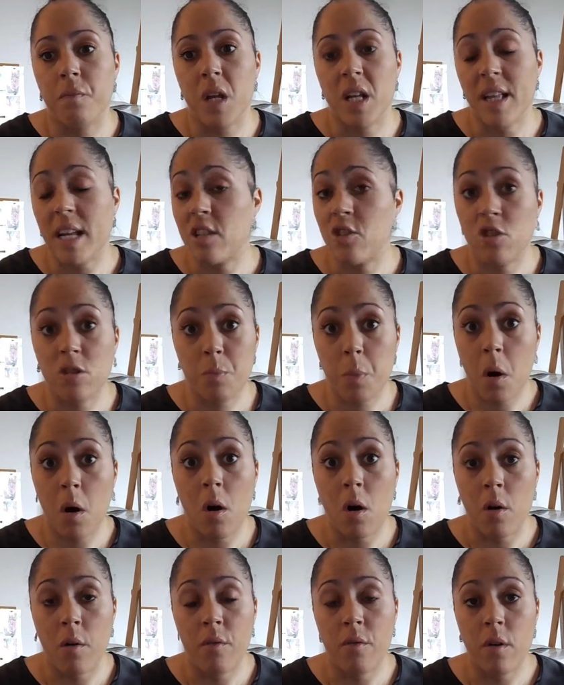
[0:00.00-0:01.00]
That's just
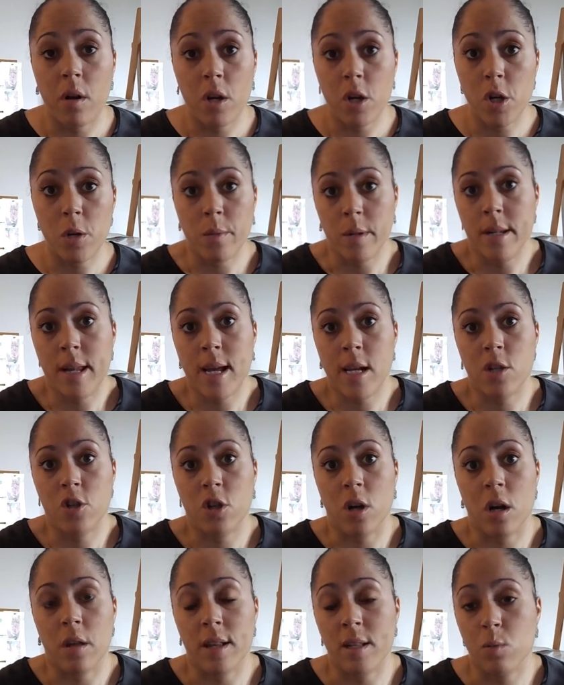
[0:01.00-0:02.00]
part of human
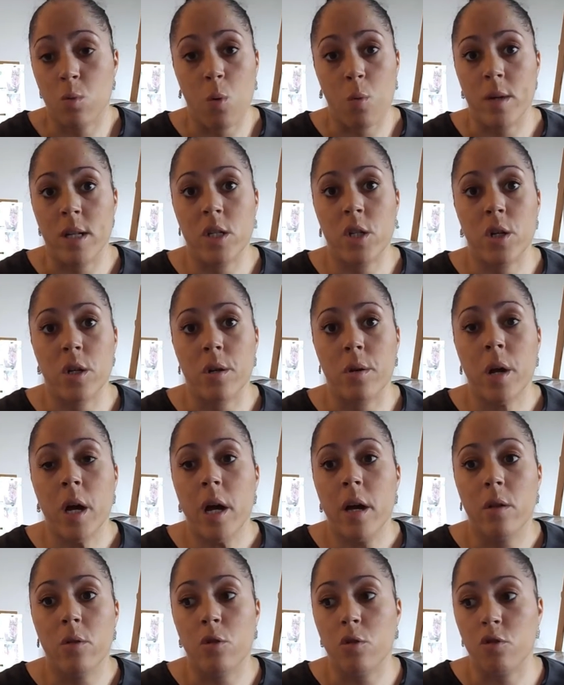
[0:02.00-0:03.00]
nature. That's what we do,
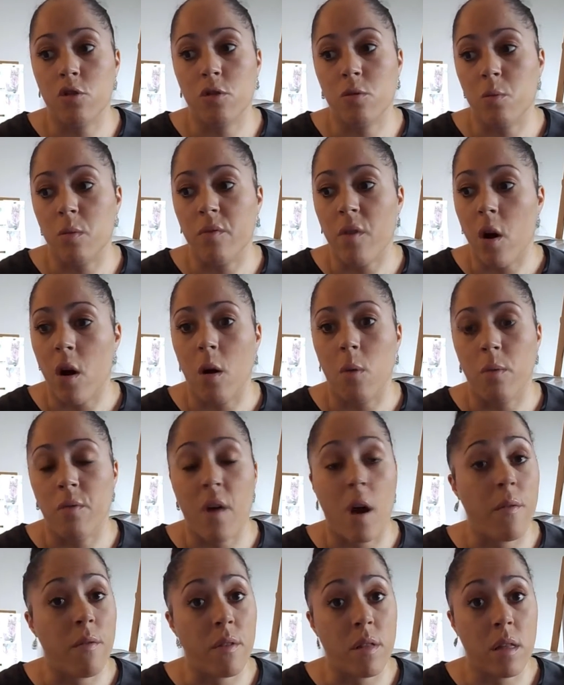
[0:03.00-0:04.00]
not just with art, with
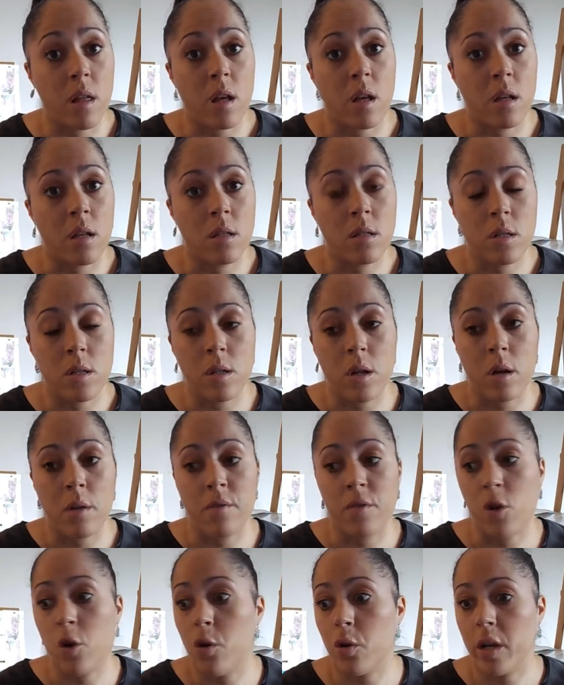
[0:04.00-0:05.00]
other things, you know,
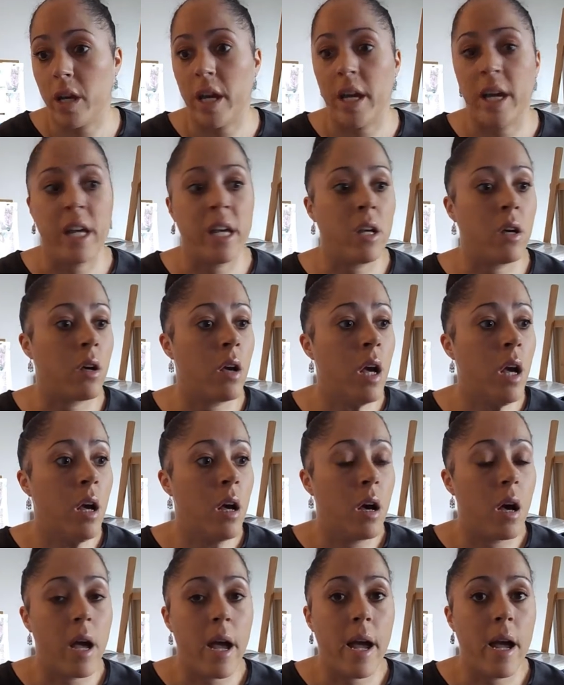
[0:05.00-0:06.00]
cooking,
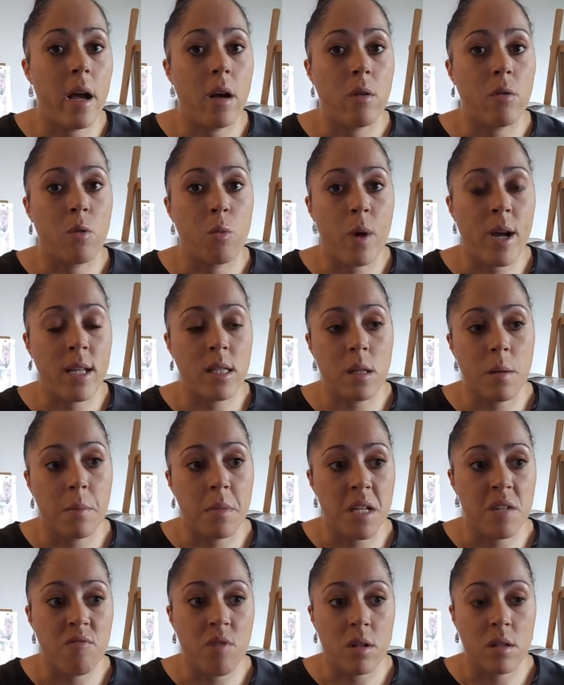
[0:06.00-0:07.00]
the way
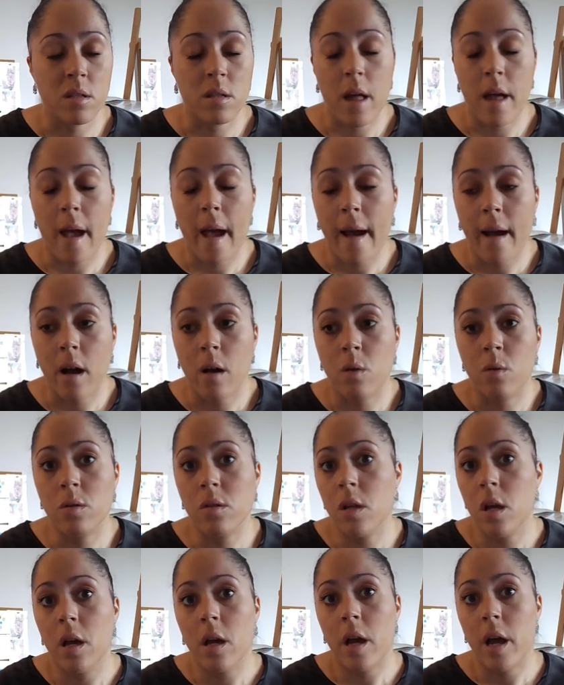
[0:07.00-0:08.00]
somebody runs their house,
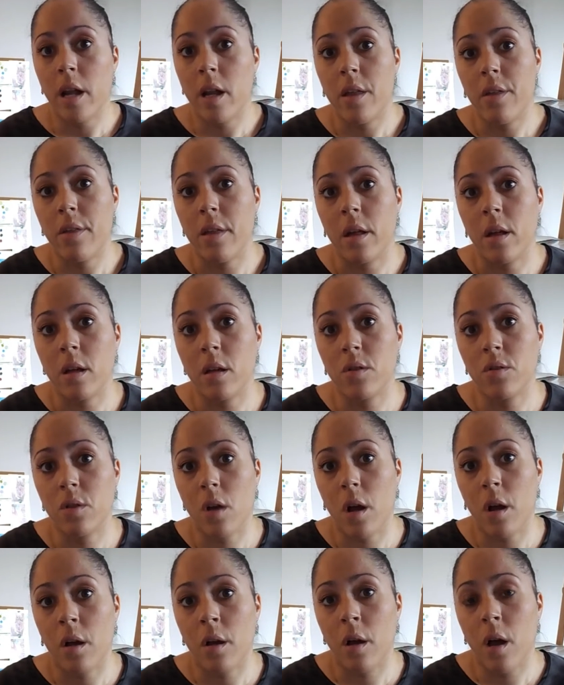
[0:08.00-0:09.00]
anything. So
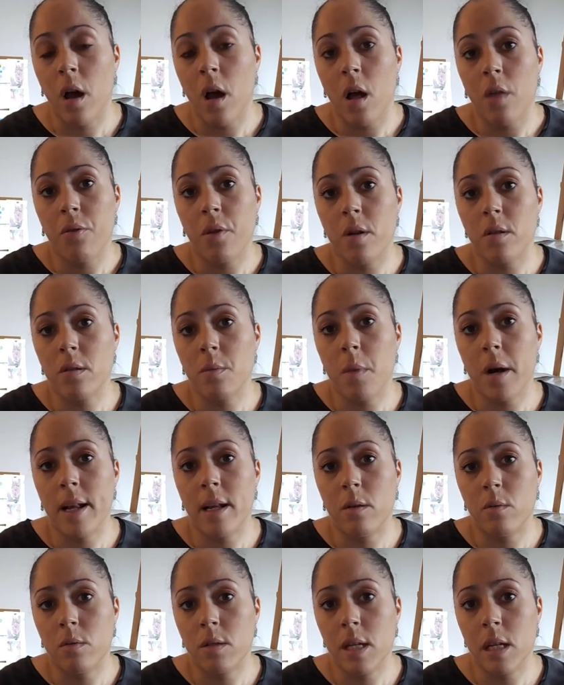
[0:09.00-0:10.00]
those are my
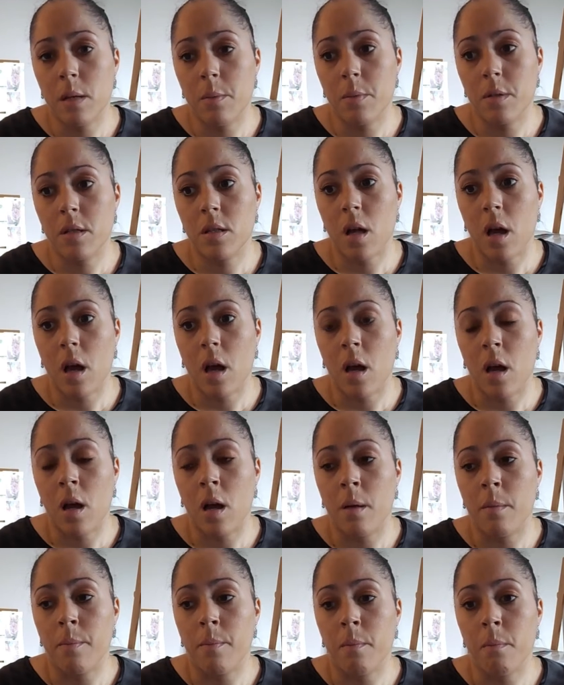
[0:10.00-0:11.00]
little tips,
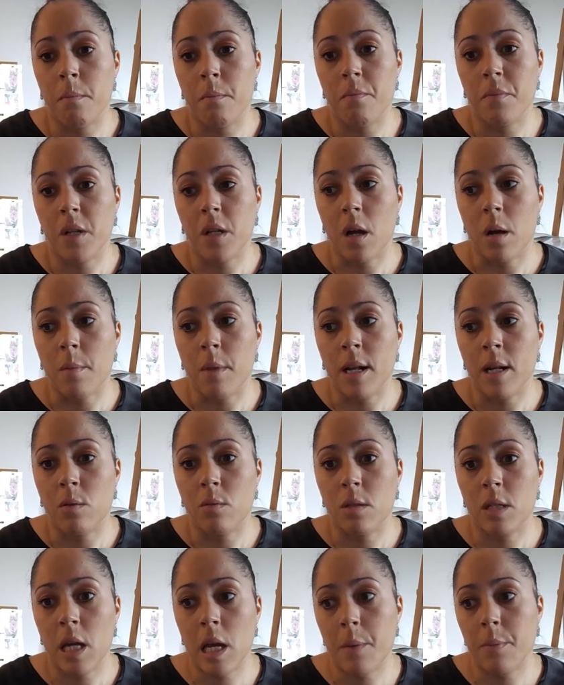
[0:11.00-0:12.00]
you know, my little
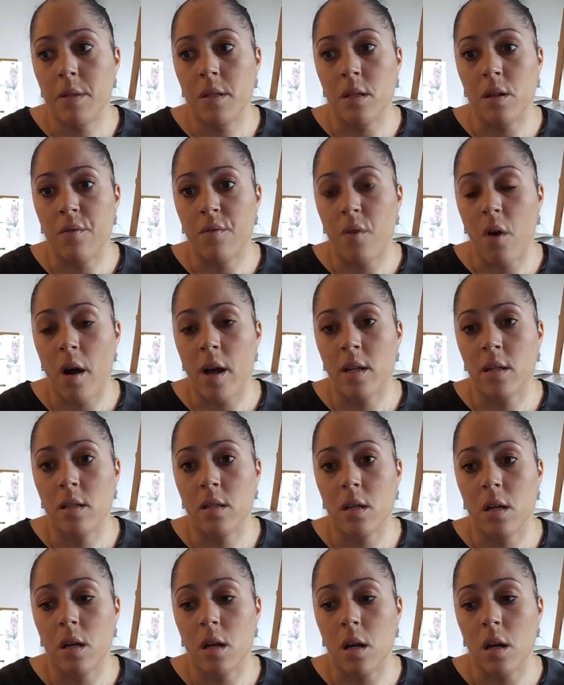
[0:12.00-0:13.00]
tips and advice,